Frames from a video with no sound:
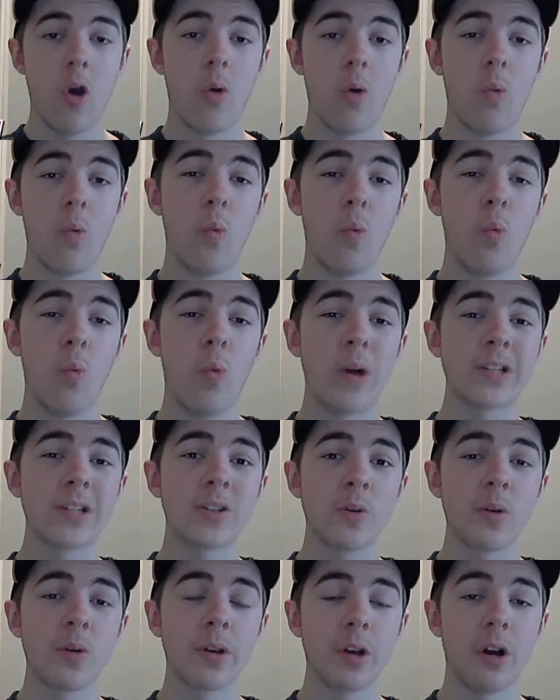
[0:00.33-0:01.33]
What's
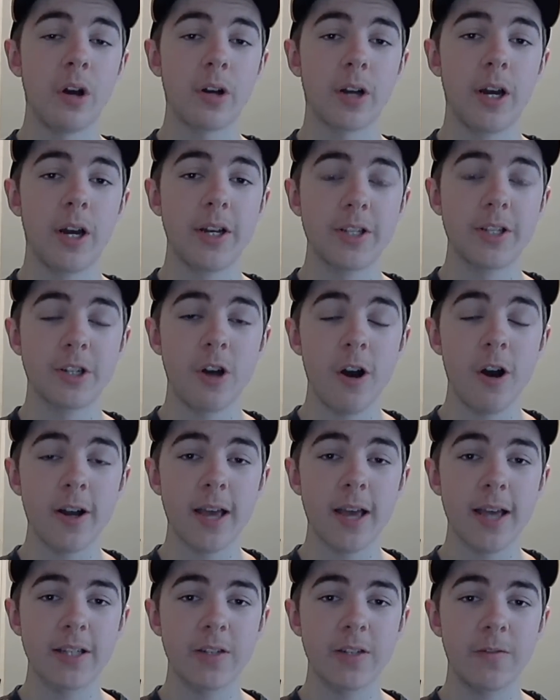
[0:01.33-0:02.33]
going on, guys?
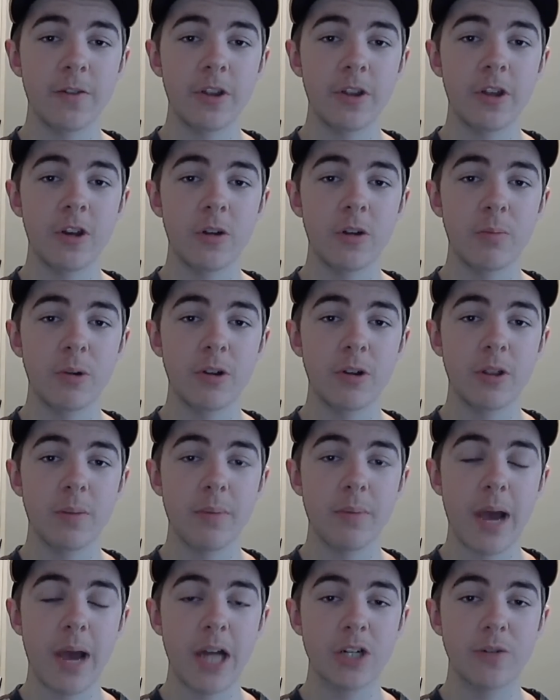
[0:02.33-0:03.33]
TalkAstonVilla here, bringing the
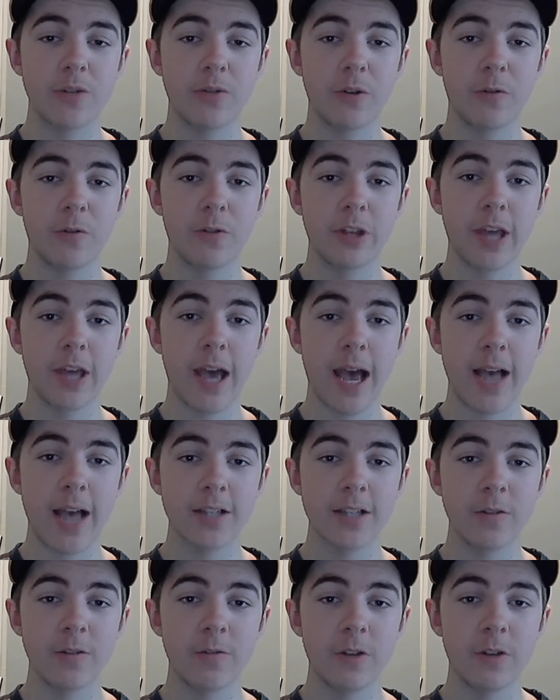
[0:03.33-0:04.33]
match review for the
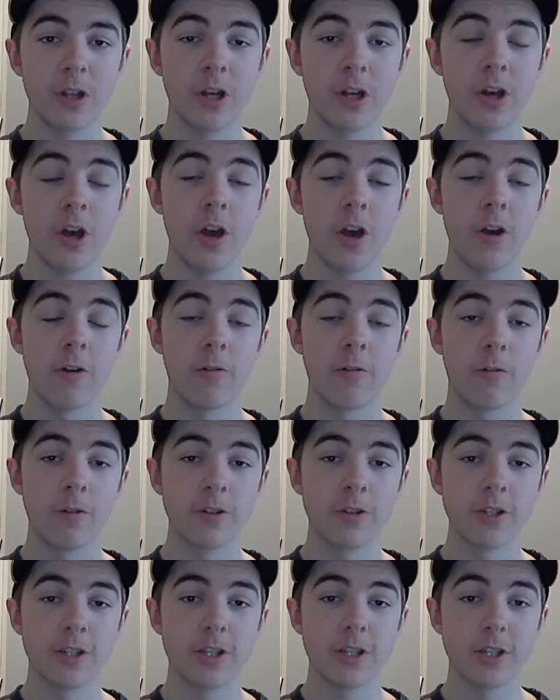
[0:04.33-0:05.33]
Aston Villa
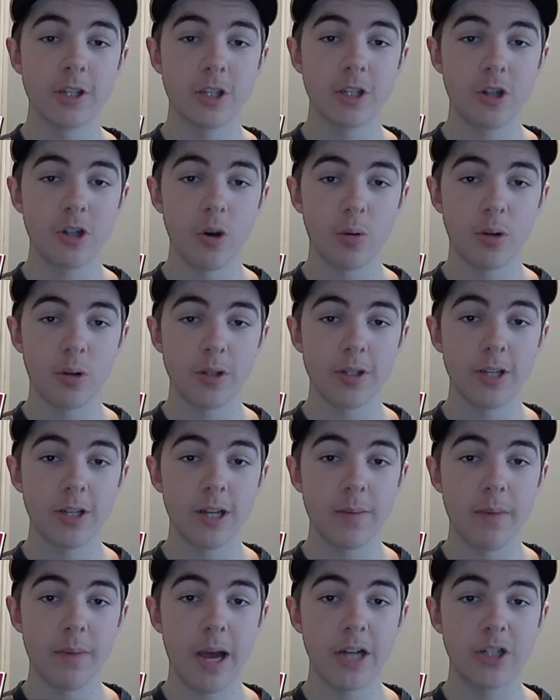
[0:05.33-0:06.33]
versus Stoke City
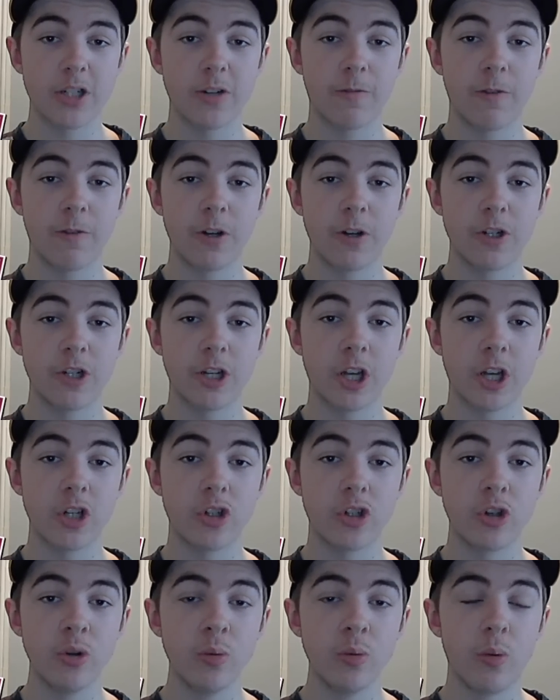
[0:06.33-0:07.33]
match, finishing at
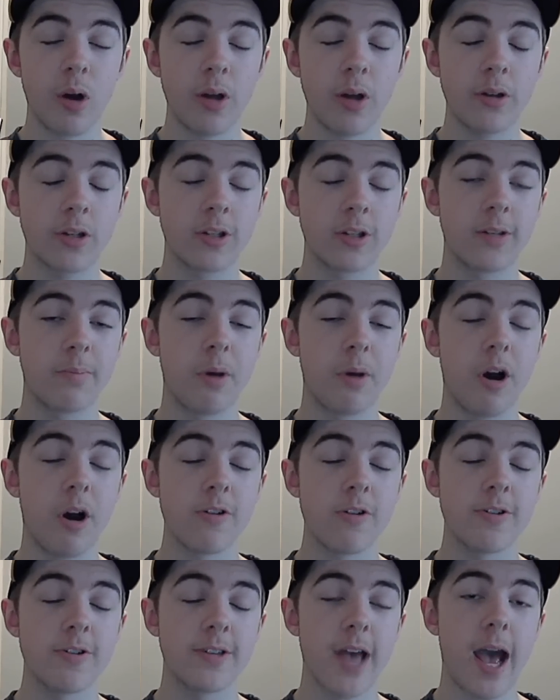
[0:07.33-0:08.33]
2-1 to the
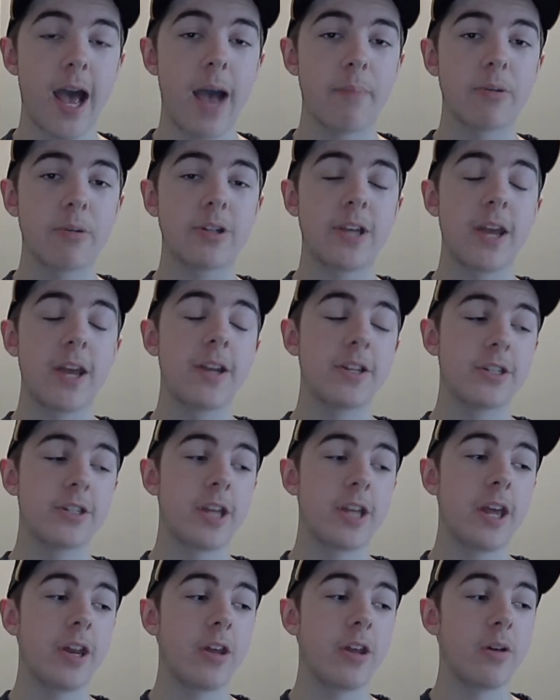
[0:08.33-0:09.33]
Potters at Brittania
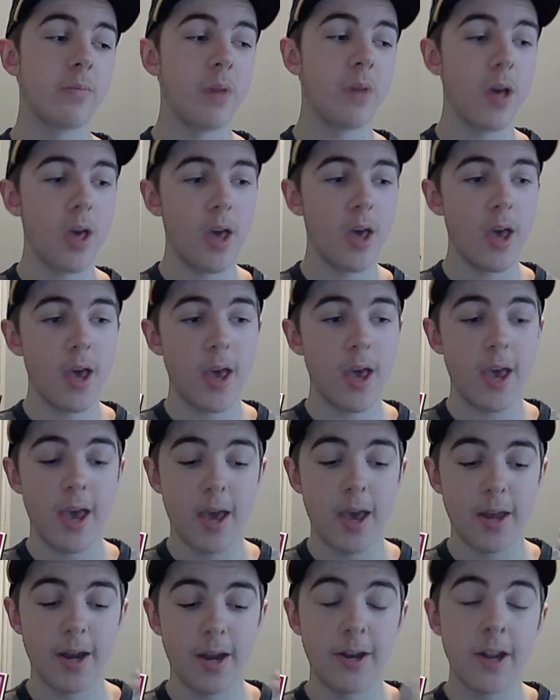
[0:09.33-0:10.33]
Stadium.
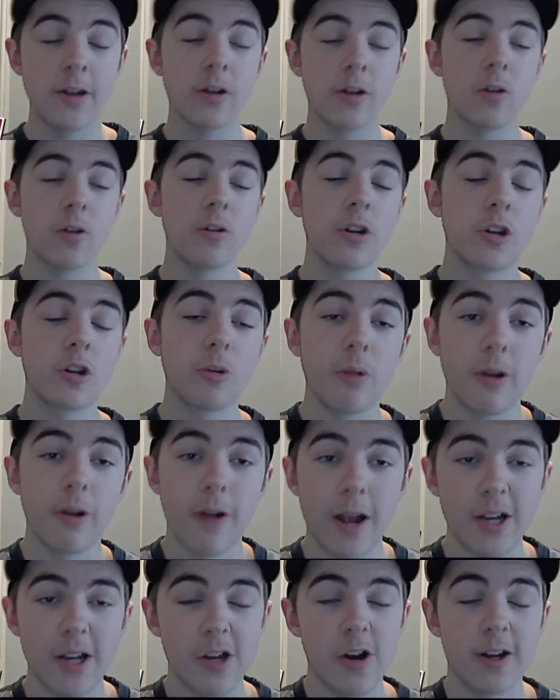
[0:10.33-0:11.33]
And I didn't go to Twitter
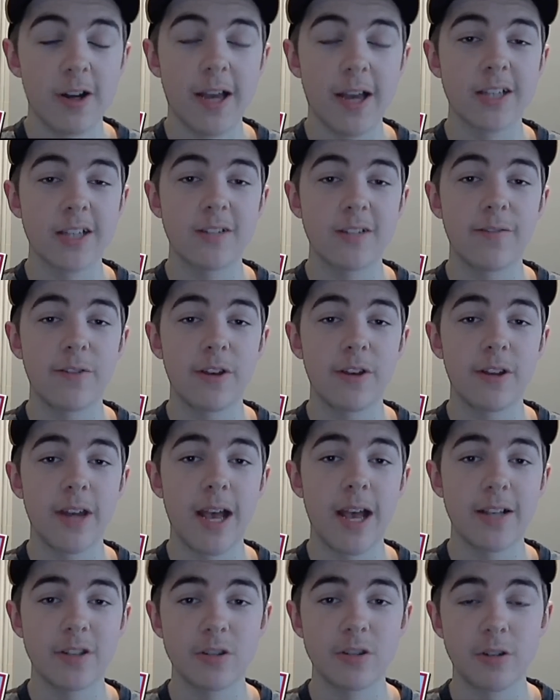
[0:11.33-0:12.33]
at TalkAstonVilla and
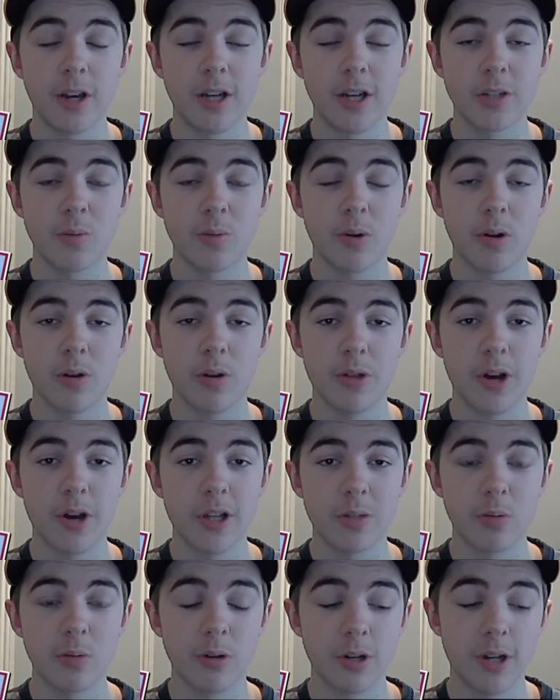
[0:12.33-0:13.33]
ask you guys what your
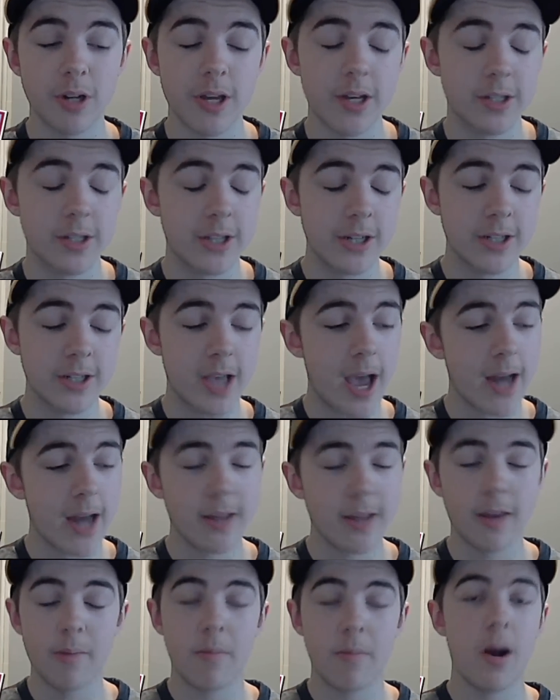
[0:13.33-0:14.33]
thoughts were today, because I just had to
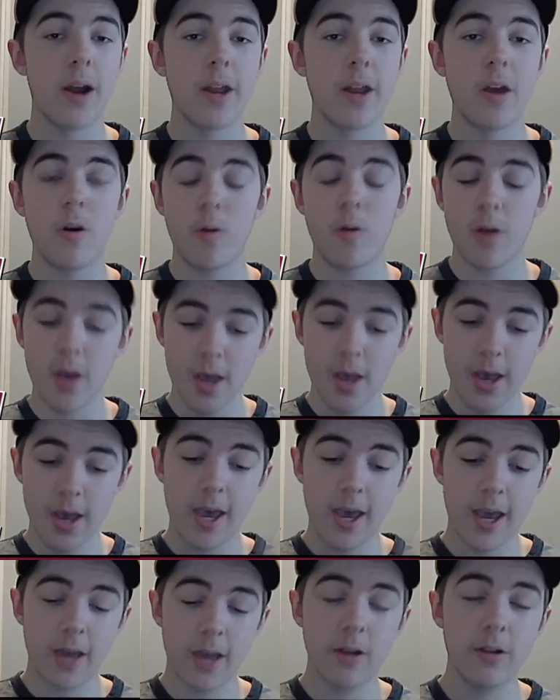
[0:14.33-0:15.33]
get mine out,
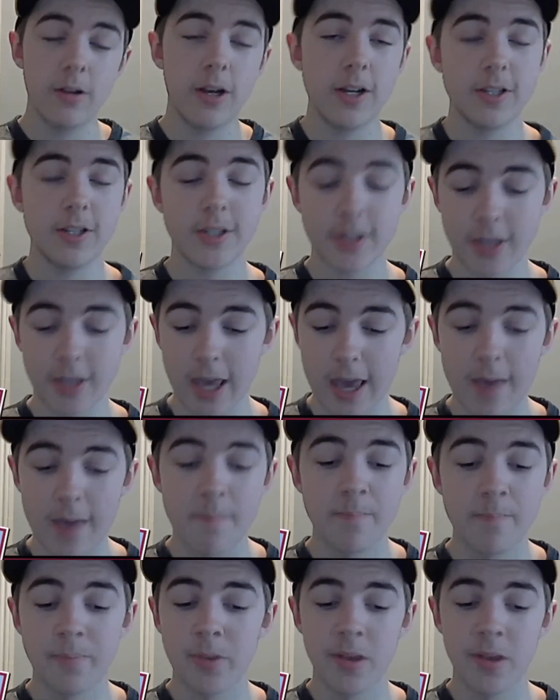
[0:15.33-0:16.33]
analyze this
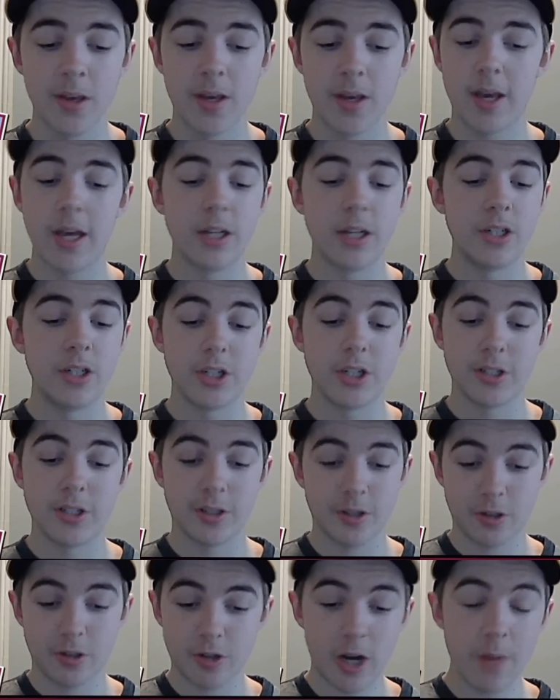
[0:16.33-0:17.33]
game, and
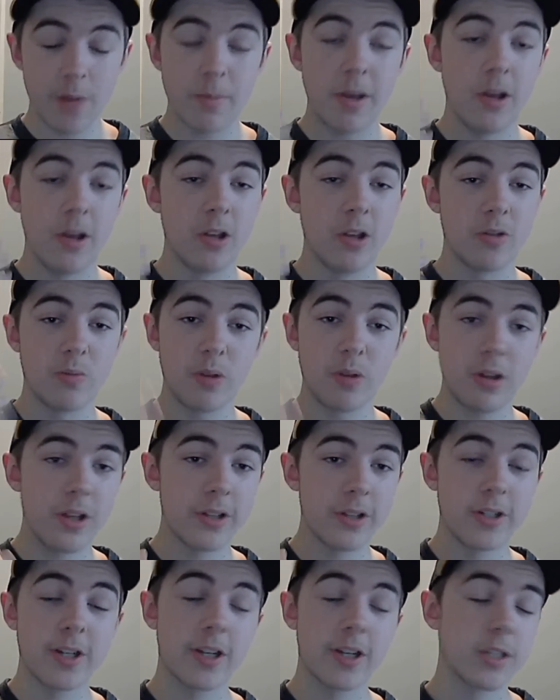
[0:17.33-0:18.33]
just try to be as
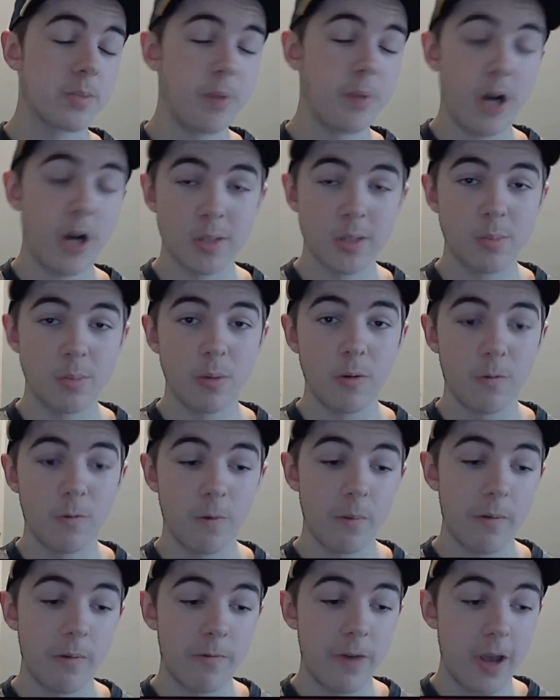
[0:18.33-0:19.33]
realistic as possible from
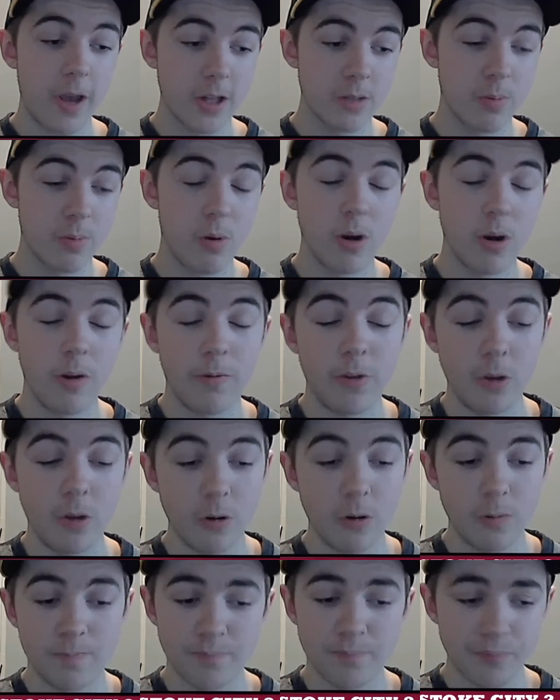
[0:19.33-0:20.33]
a fan's point of
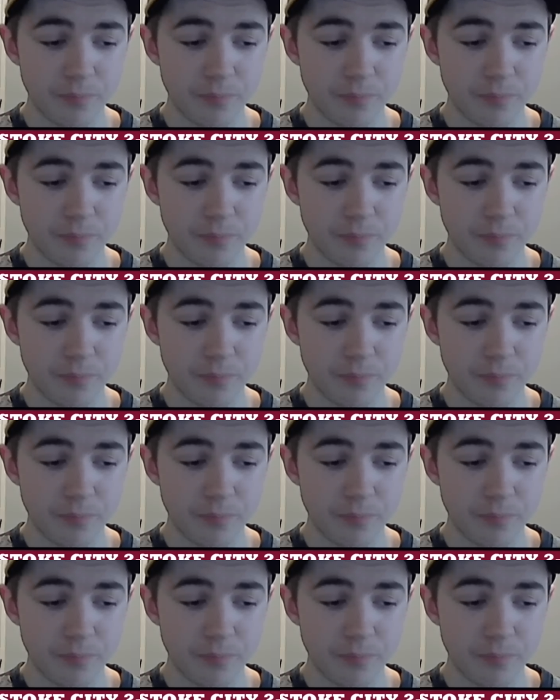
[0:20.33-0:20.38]
view.